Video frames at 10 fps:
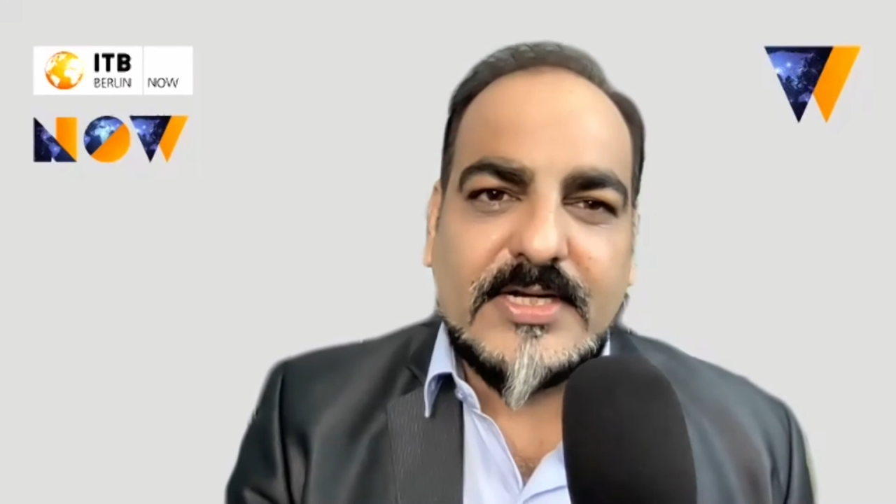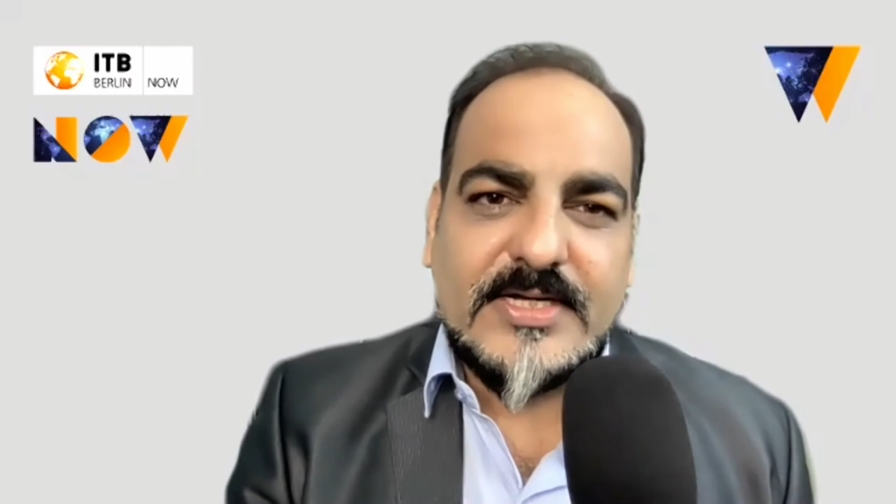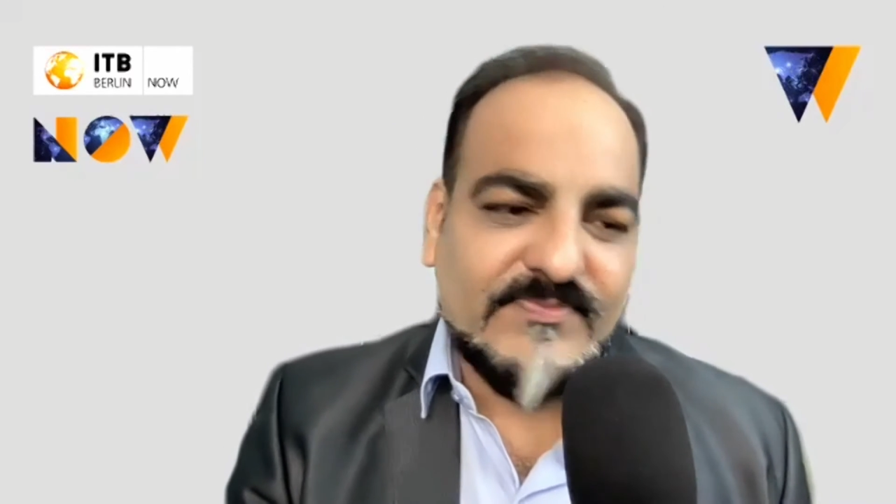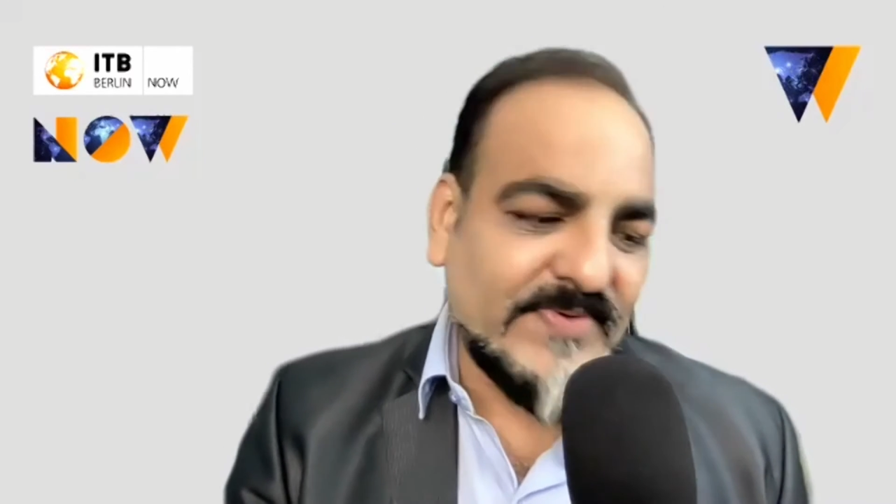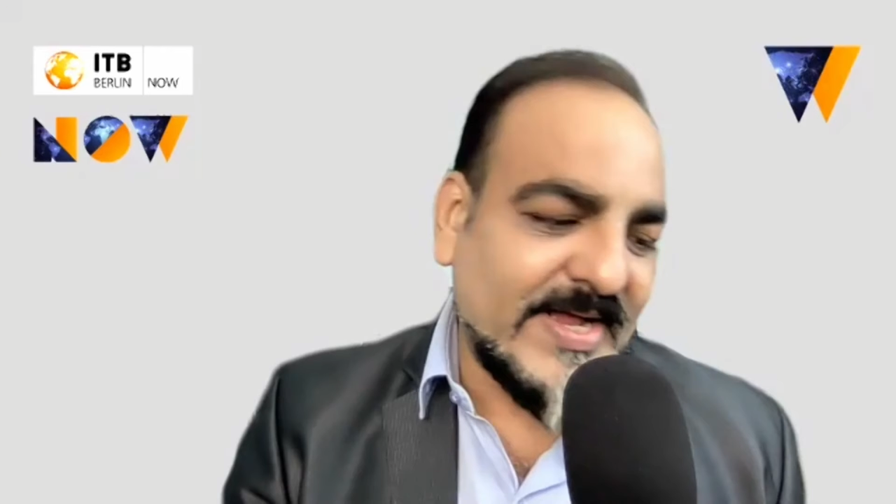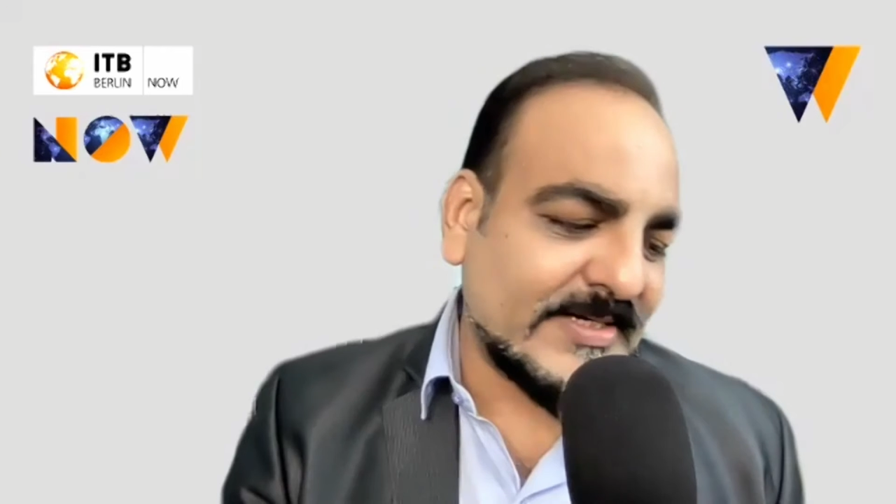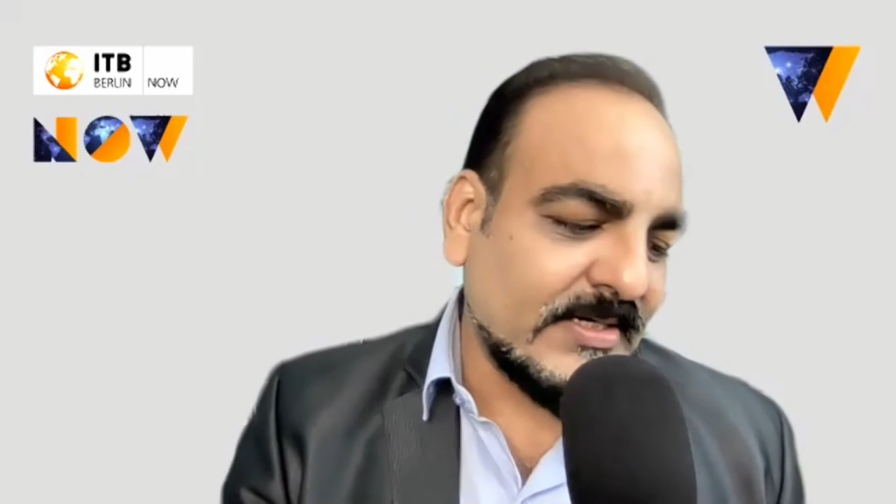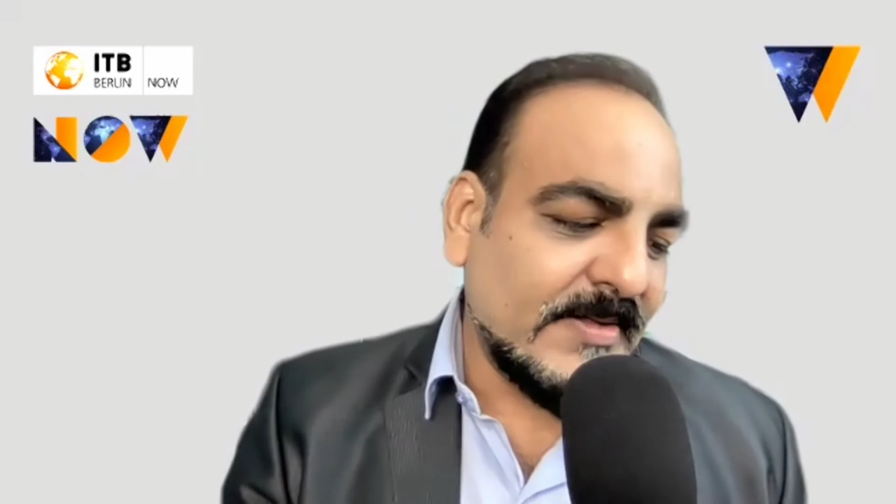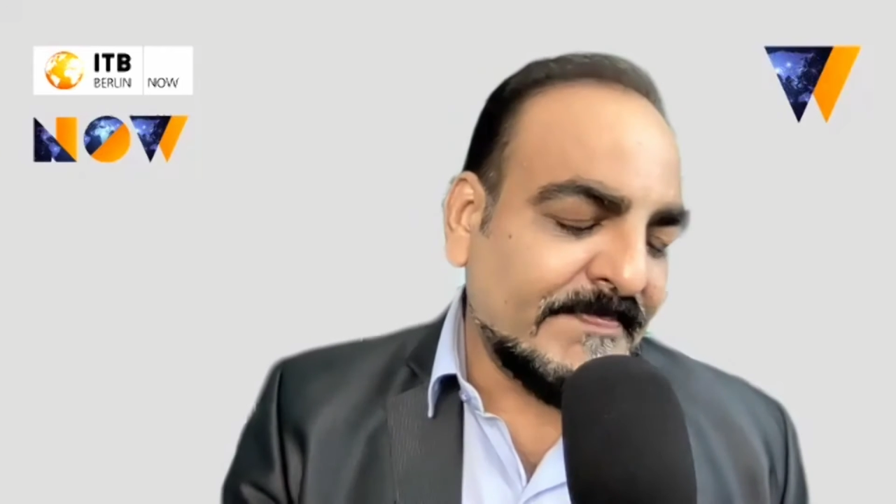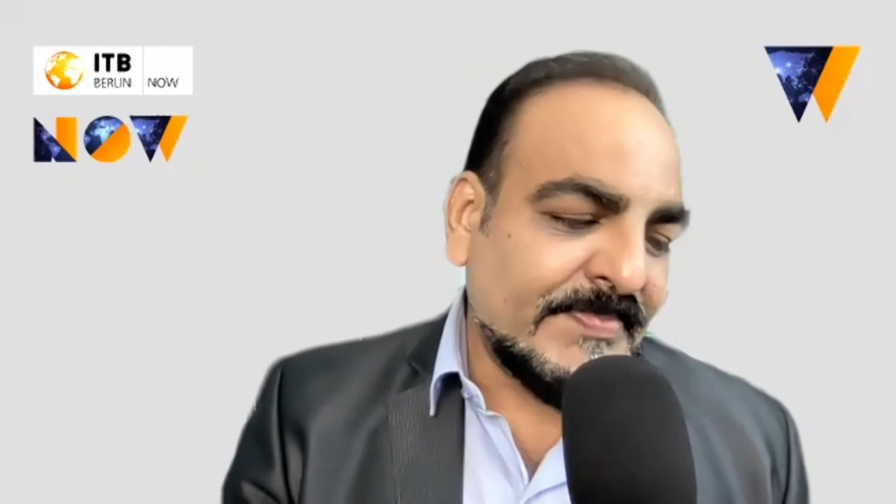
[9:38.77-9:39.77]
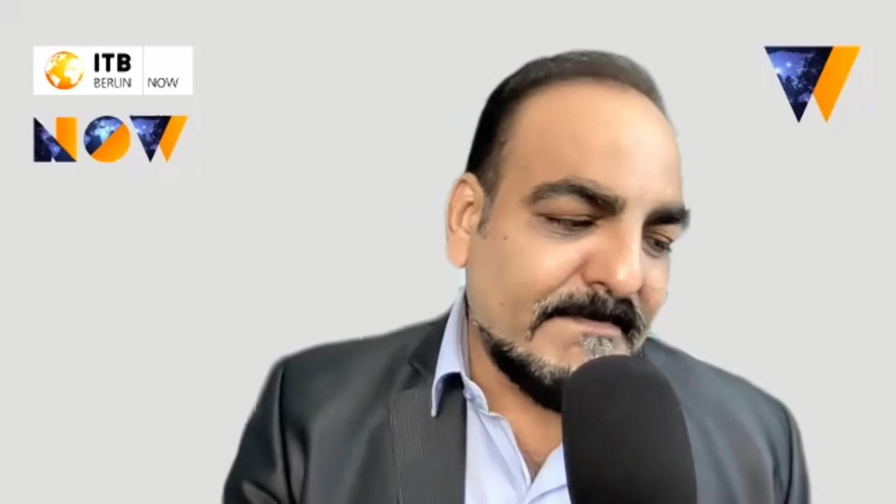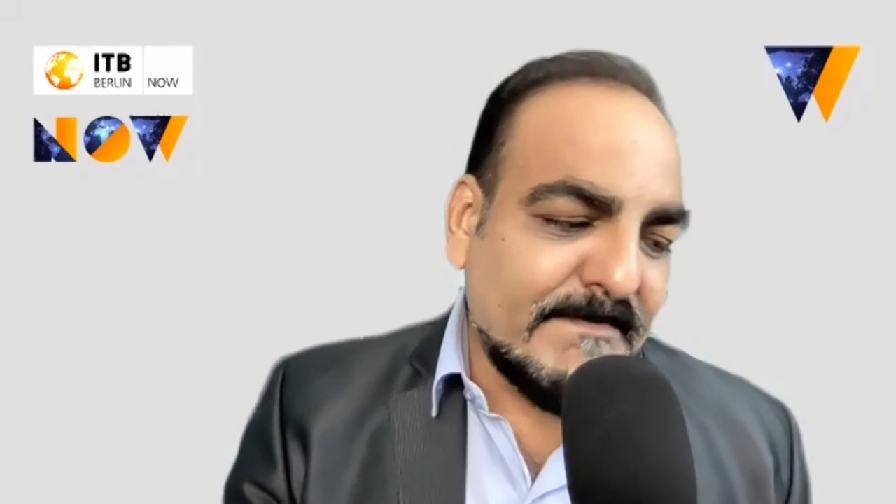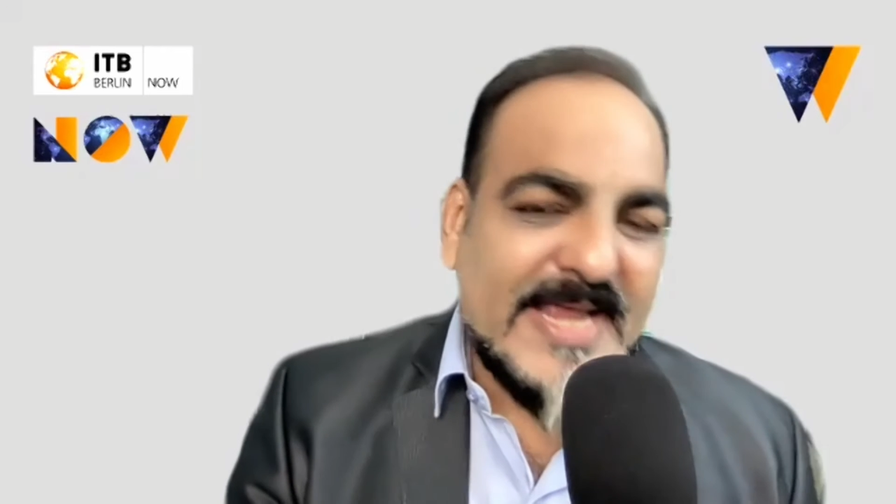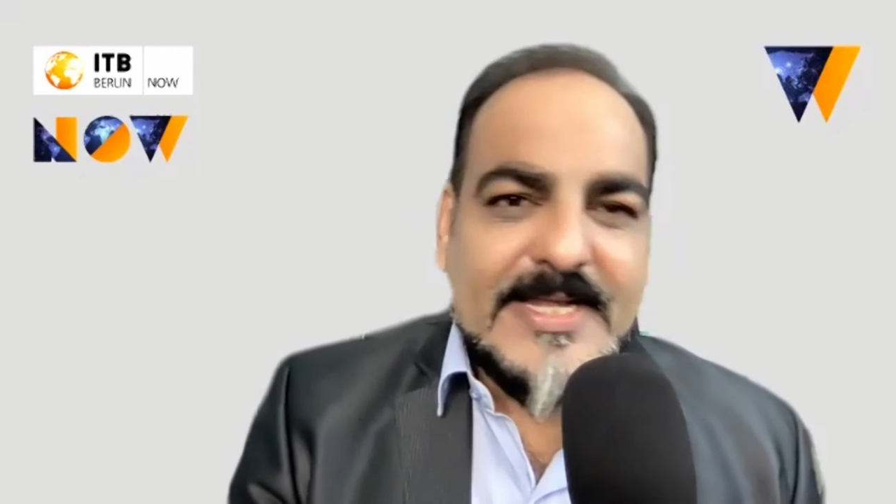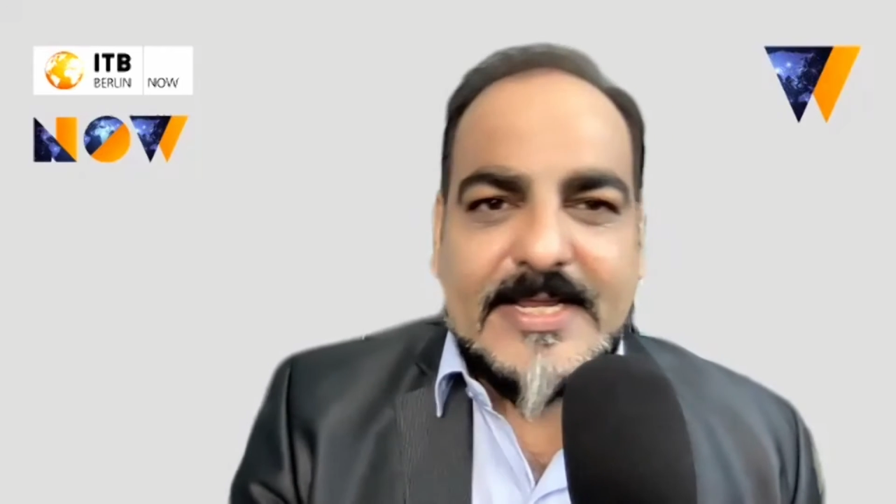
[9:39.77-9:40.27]
And in fact,
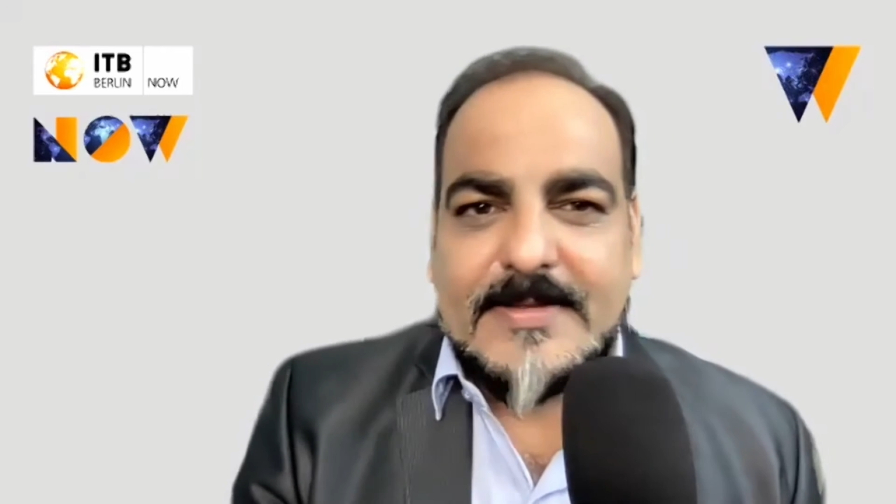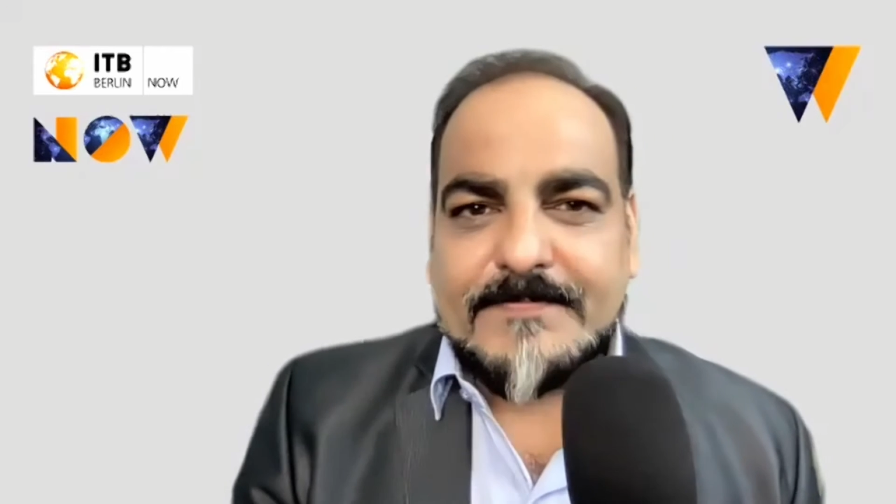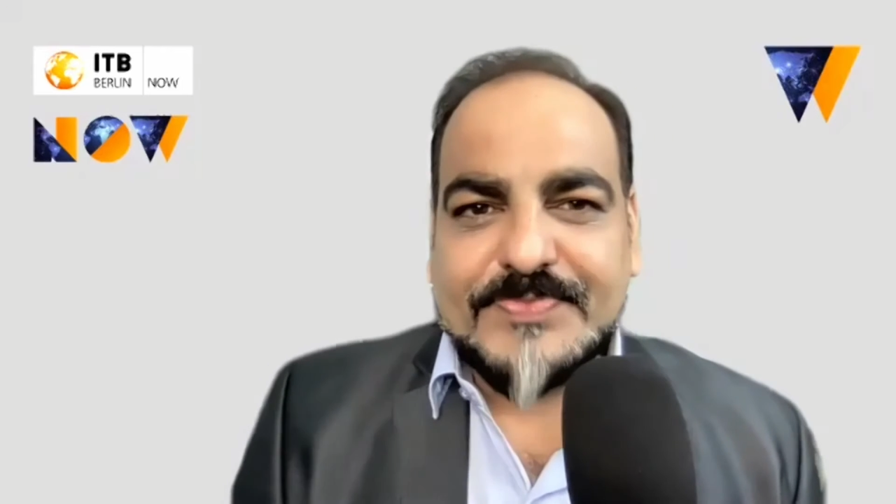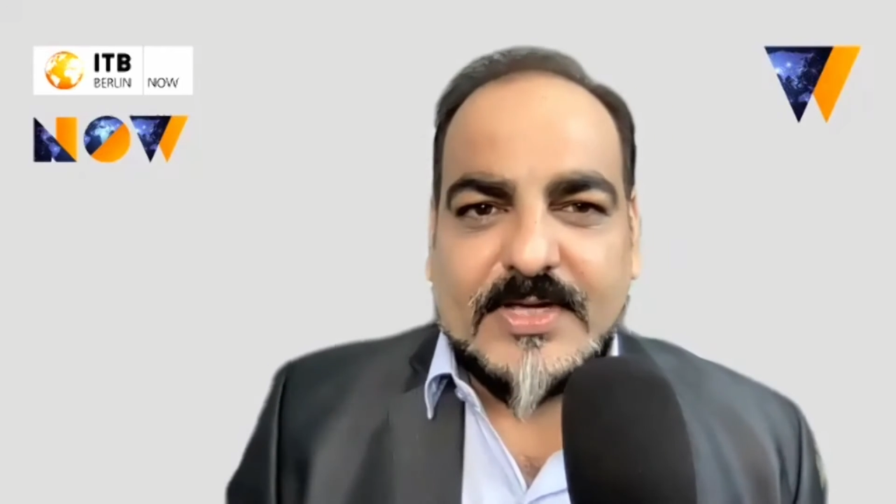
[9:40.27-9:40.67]
many